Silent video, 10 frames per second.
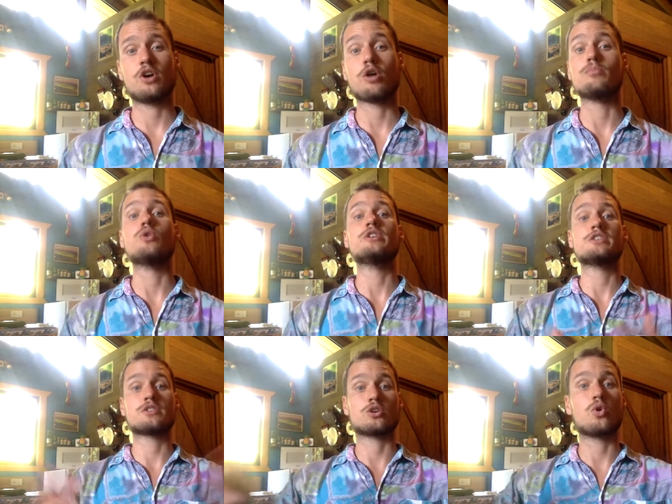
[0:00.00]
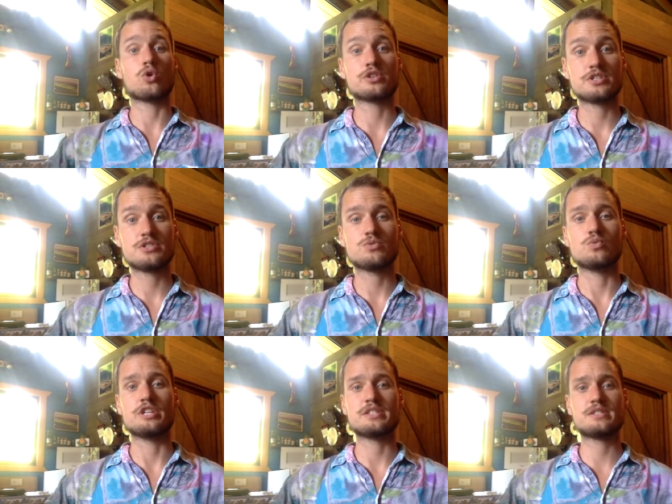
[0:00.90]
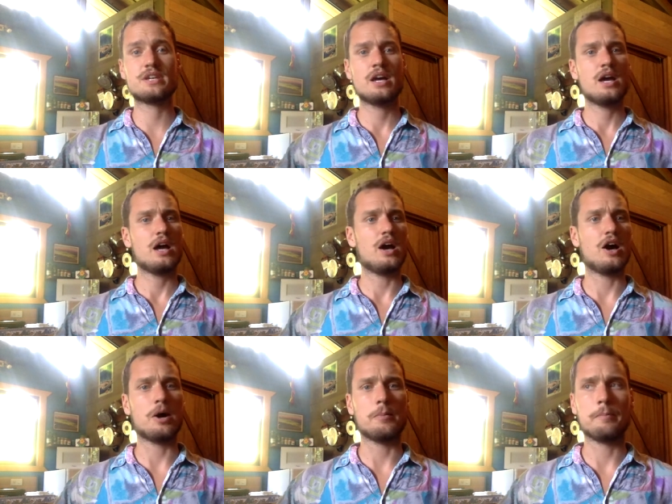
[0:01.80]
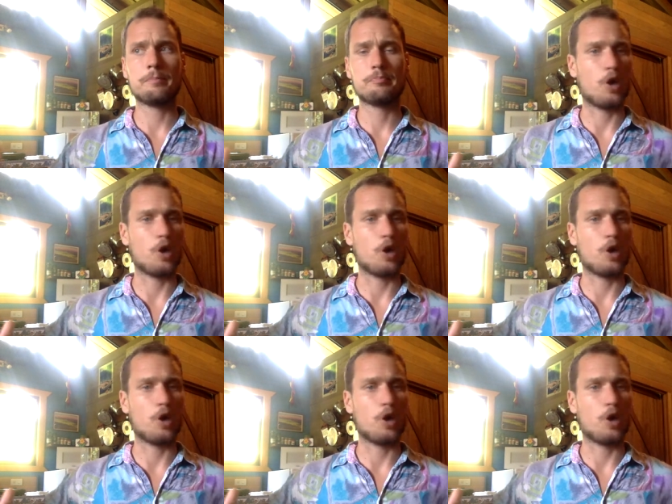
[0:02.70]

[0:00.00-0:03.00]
harmonious accordance with um,